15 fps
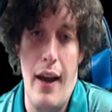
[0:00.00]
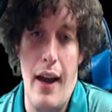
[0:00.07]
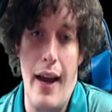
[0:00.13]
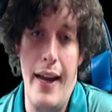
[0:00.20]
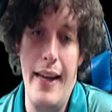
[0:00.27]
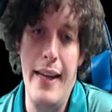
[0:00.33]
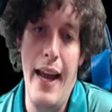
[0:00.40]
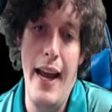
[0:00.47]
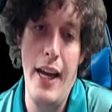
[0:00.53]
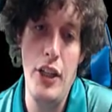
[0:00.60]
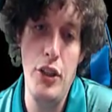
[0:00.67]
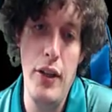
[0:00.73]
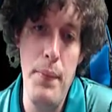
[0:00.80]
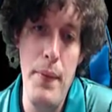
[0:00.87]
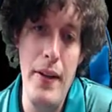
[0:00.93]
I
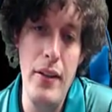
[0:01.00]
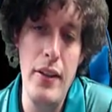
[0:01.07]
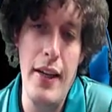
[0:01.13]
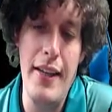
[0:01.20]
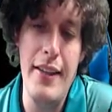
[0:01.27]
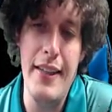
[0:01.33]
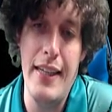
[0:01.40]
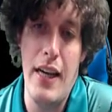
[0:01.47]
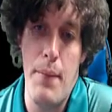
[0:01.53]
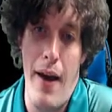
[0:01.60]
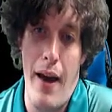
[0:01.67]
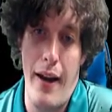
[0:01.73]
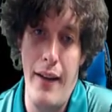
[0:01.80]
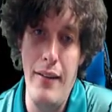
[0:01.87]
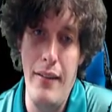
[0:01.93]
actually been kind of thinking
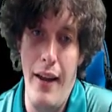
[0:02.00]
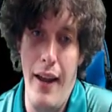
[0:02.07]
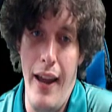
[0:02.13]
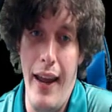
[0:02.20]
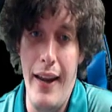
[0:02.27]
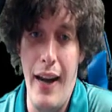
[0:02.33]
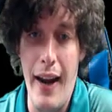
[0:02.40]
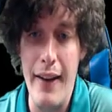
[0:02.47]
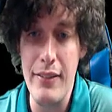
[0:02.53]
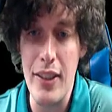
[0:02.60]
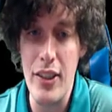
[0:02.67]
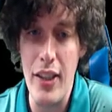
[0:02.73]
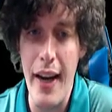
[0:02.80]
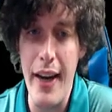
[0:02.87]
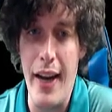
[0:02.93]
about it, and I've
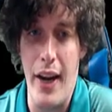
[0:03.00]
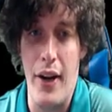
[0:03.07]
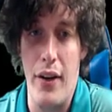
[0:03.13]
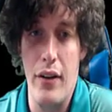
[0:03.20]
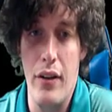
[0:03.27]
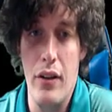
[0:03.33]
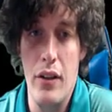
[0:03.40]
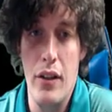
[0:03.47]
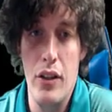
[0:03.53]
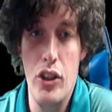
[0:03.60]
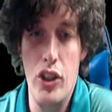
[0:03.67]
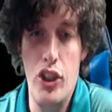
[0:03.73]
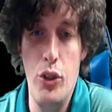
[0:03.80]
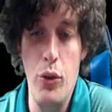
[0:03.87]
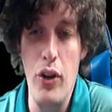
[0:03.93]
decided
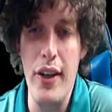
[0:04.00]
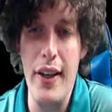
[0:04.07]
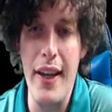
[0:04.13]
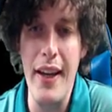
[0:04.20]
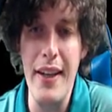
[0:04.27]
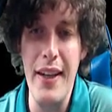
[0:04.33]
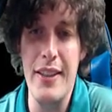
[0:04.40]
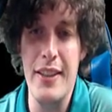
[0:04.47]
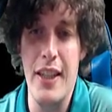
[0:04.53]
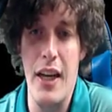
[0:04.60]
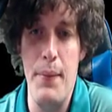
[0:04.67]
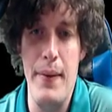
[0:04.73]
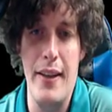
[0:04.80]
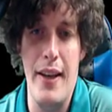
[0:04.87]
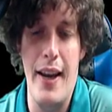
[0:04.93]
Drudigan is going
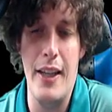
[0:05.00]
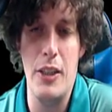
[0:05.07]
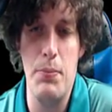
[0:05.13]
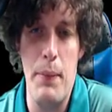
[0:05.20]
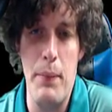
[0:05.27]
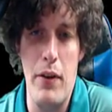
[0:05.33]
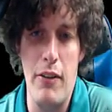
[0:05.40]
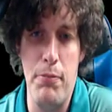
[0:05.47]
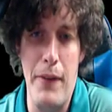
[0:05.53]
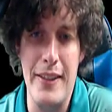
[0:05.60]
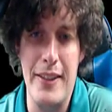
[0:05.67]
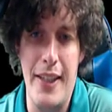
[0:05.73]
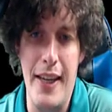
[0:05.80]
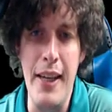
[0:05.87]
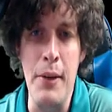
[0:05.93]
to be the next member of my
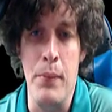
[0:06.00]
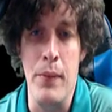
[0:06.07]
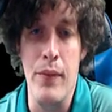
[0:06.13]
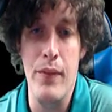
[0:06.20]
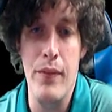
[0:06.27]
team.